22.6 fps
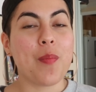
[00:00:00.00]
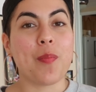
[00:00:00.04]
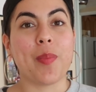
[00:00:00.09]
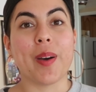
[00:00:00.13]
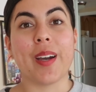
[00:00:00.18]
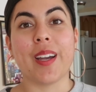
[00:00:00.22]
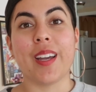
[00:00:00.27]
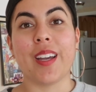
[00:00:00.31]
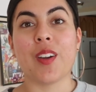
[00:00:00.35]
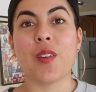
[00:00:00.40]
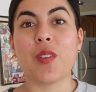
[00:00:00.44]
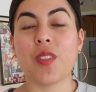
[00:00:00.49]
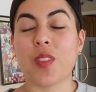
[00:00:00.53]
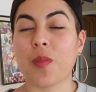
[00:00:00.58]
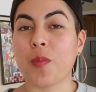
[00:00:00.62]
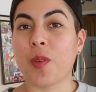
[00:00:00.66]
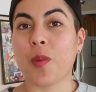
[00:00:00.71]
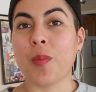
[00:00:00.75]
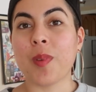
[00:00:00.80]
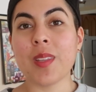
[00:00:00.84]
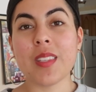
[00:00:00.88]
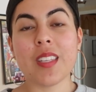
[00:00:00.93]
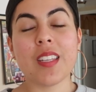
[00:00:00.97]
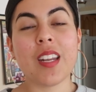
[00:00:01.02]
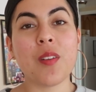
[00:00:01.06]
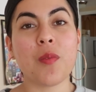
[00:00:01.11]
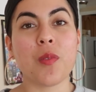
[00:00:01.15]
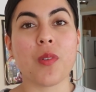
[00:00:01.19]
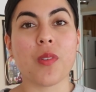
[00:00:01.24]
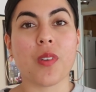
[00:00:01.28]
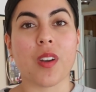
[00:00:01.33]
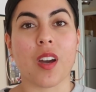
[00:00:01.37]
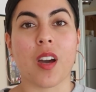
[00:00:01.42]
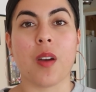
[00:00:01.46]
But the moment that I
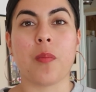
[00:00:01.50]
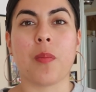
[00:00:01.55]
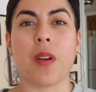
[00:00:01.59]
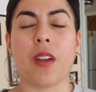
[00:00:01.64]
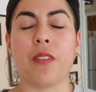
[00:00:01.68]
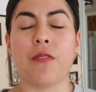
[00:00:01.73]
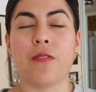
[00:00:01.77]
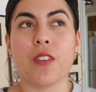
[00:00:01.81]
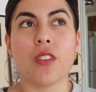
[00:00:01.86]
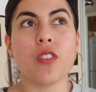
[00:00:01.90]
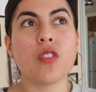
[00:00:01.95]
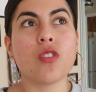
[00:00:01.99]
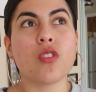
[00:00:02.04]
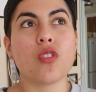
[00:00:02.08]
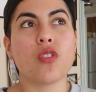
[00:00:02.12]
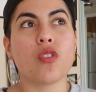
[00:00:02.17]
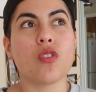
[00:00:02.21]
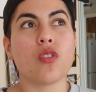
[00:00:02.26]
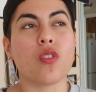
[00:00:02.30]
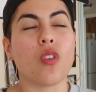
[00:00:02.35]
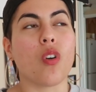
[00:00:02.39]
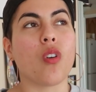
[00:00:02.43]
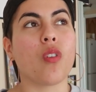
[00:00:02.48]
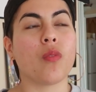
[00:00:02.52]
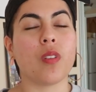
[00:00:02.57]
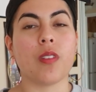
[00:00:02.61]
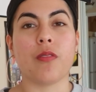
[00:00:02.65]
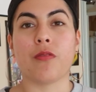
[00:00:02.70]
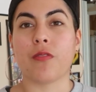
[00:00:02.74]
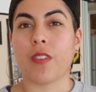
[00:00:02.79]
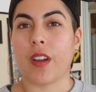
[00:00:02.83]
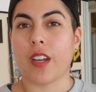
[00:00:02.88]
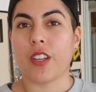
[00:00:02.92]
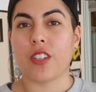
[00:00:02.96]
woke up, I feel so
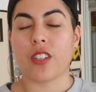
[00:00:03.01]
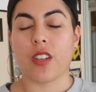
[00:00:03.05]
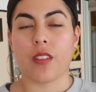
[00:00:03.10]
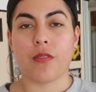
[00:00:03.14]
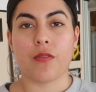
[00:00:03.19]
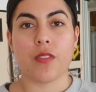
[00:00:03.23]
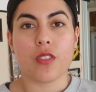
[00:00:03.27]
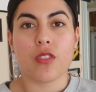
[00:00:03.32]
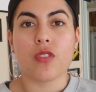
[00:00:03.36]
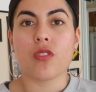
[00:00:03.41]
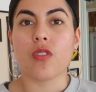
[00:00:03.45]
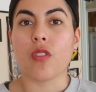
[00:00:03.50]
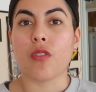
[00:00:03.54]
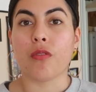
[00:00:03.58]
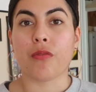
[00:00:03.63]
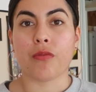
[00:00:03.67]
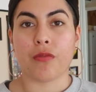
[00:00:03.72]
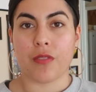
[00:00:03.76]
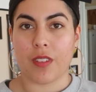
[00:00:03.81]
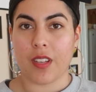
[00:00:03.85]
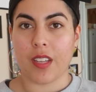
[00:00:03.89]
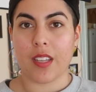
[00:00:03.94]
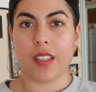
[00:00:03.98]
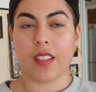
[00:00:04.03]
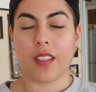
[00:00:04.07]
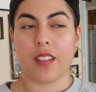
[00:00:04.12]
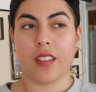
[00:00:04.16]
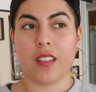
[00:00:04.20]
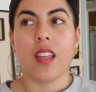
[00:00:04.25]
refreshed. I feel so free.